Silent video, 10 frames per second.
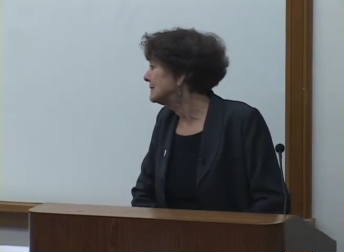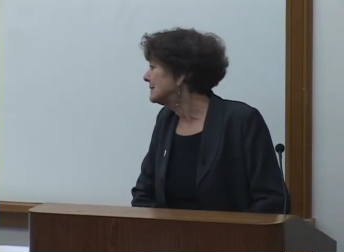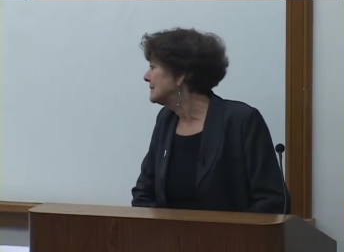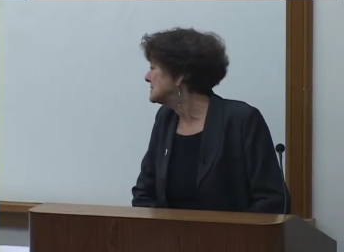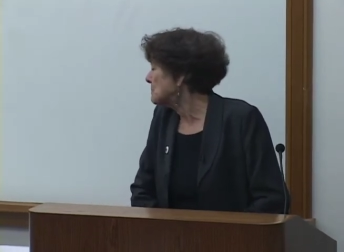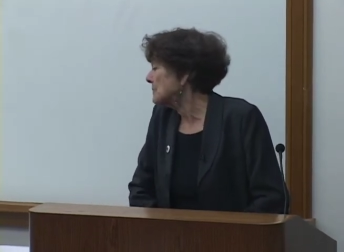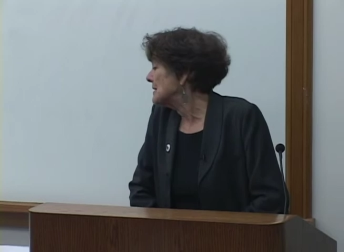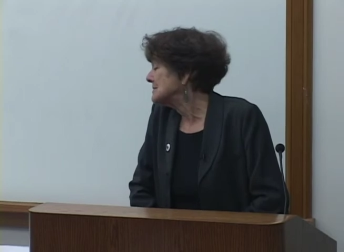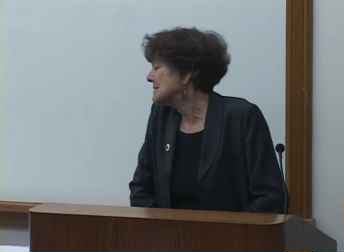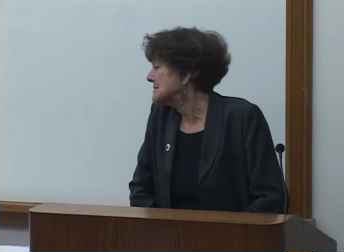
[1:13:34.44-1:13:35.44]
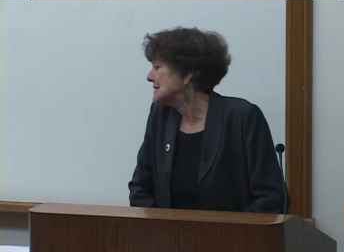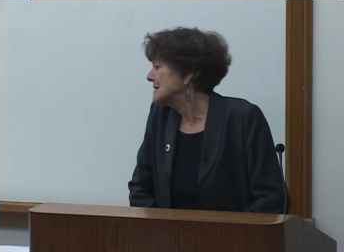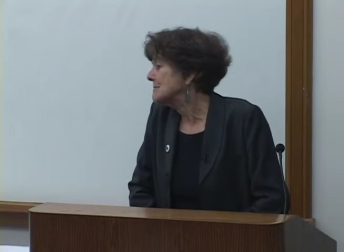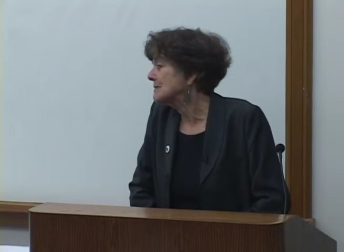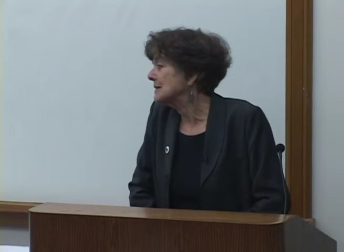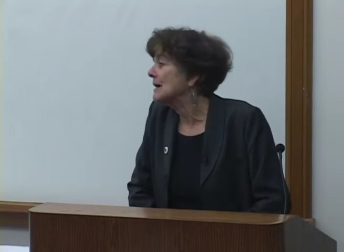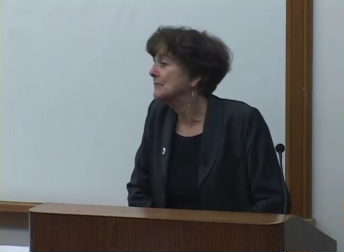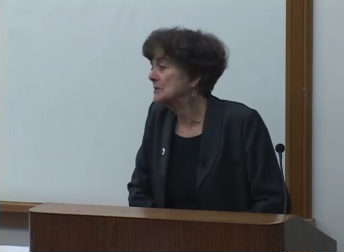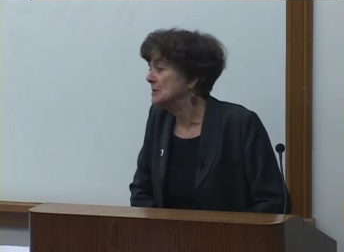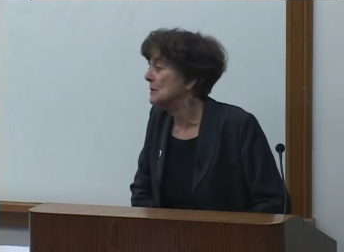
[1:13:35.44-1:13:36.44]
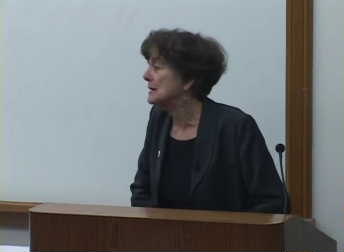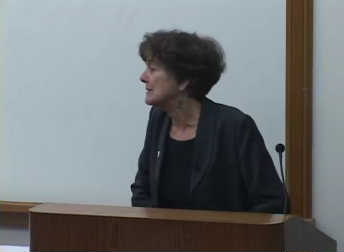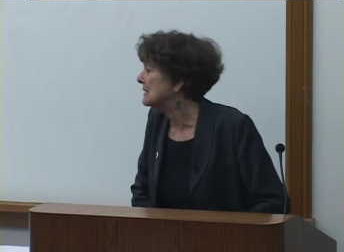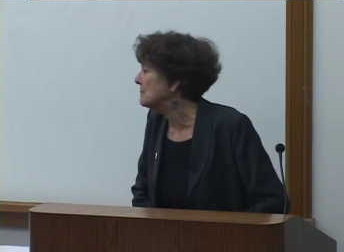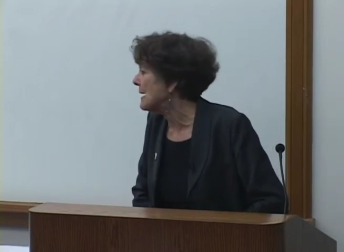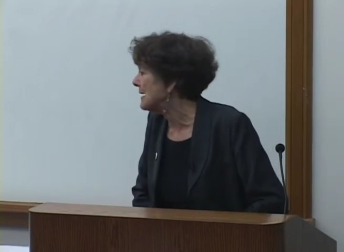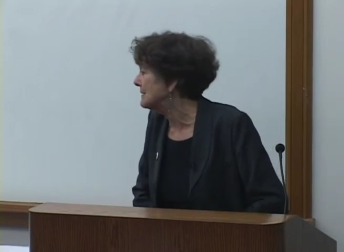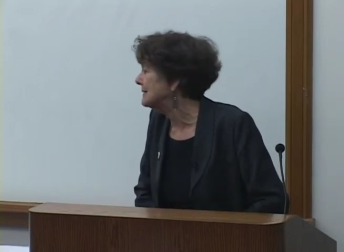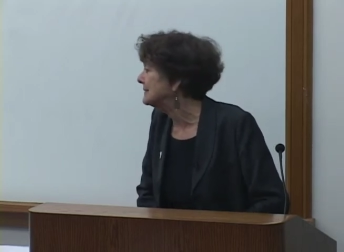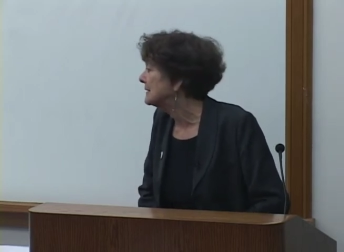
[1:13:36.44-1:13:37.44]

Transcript: it's a process. I don't think you have to do anything about it